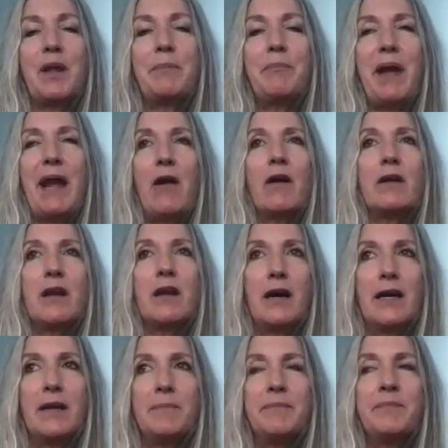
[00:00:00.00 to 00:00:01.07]

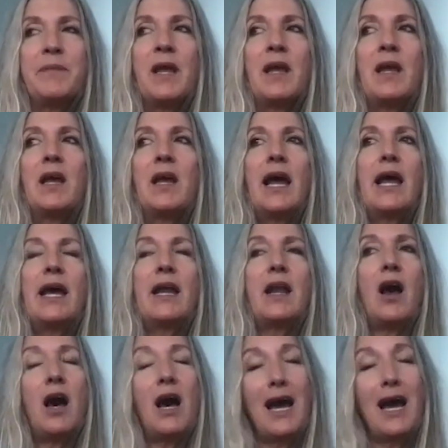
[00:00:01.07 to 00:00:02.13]
paradigm. And
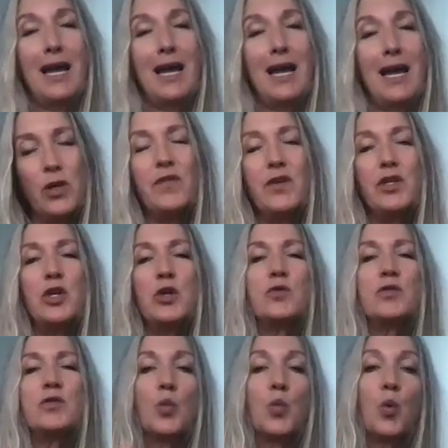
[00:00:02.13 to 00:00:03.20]
I don't even
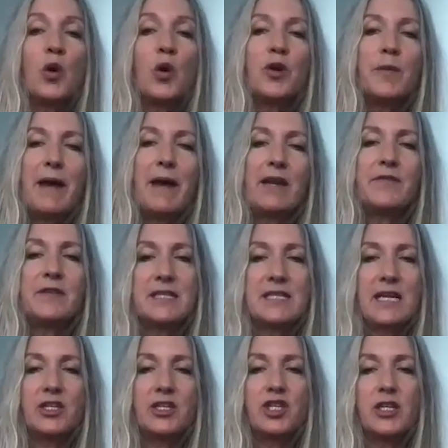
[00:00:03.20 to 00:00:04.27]
use the word
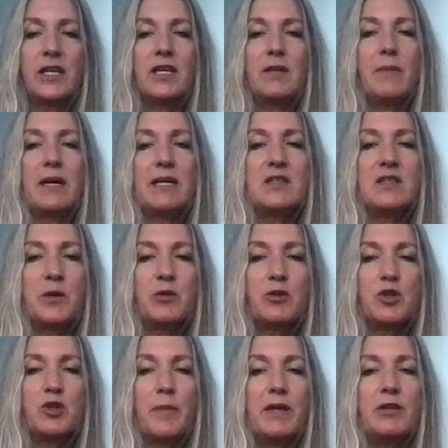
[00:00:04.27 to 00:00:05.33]
manifestation in my
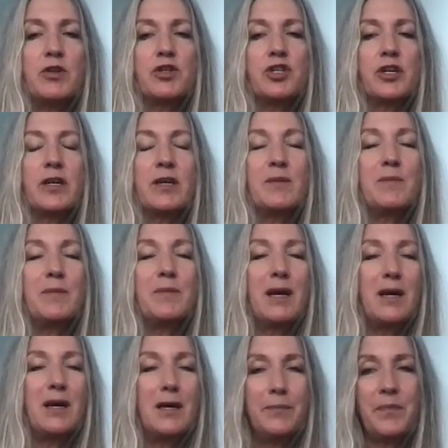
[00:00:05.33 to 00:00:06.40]
spiritual mentorship.
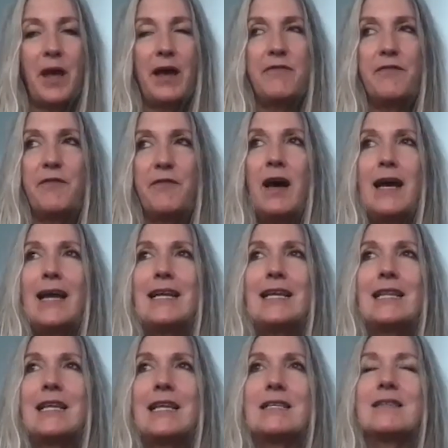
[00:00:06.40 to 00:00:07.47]
I find
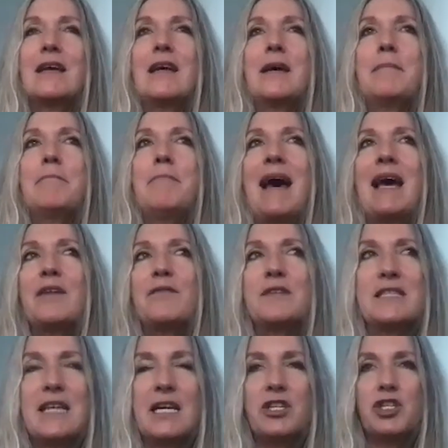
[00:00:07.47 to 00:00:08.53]
this
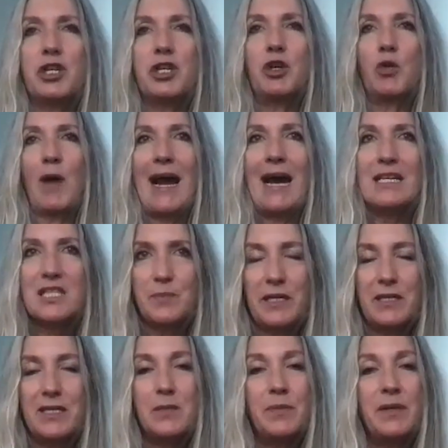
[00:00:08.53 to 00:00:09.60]
manifestation
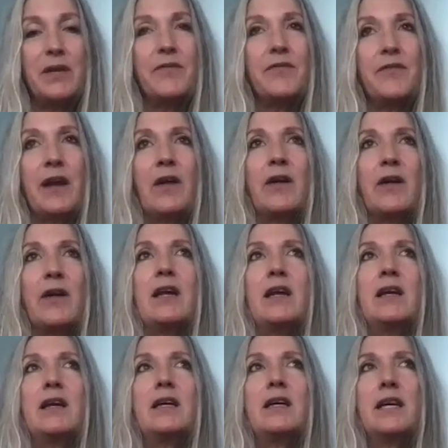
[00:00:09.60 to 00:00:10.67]
grasping to be a very
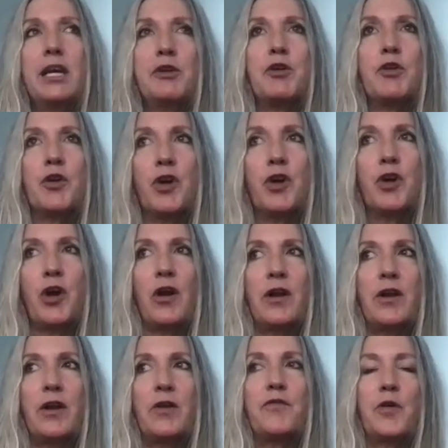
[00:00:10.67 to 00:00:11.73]

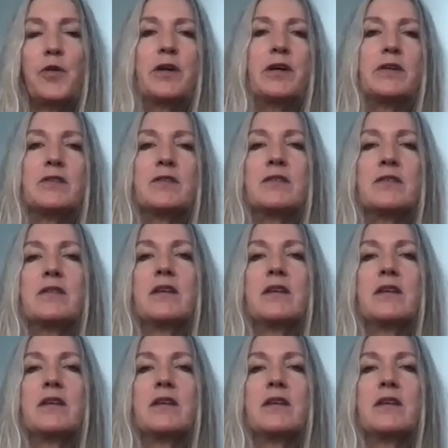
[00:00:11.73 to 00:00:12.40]
kindergarten focus.